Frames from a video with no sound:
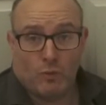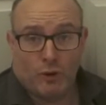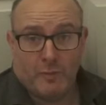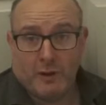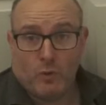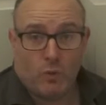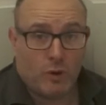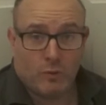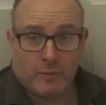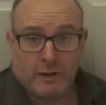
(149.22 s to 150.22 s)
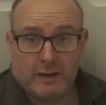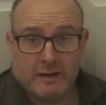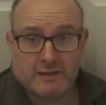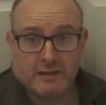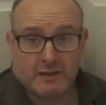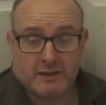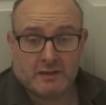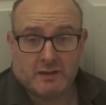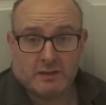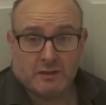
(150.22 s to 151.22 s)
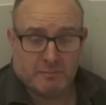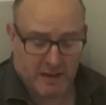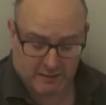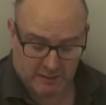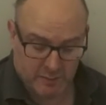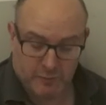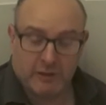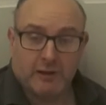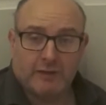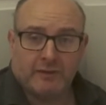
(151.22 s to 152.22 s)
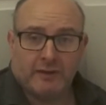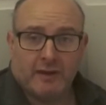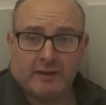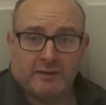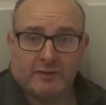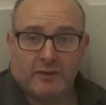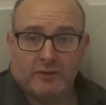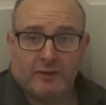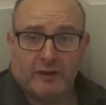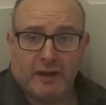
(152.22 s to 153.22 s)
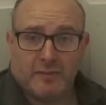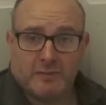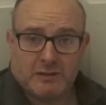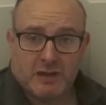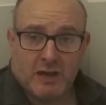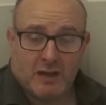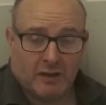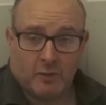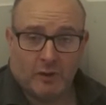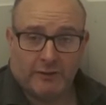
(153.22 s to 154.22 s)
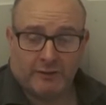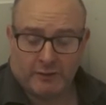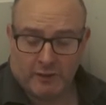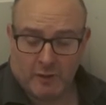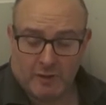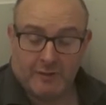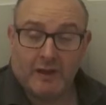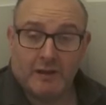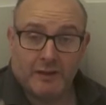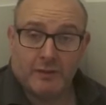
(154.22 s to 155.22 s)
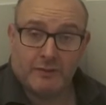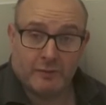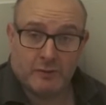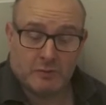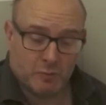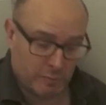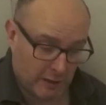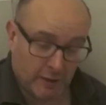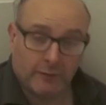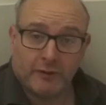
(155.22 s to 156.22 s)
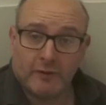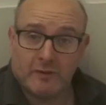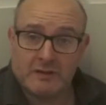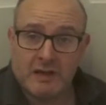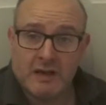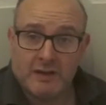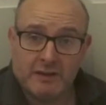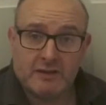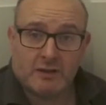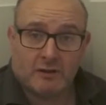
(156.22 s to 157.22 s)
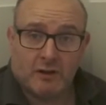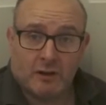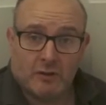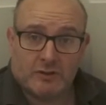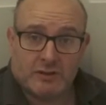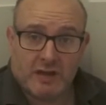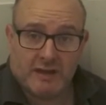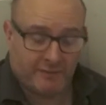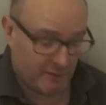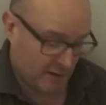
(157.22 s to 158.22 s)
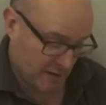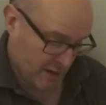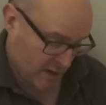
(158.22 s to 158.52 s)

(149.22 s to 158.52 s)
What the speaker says: no matter what we plug into this, the maximum we can ever take is 13 amps. Otherwise it's going to go over that and then the fuse will blow. So these are a lot safer.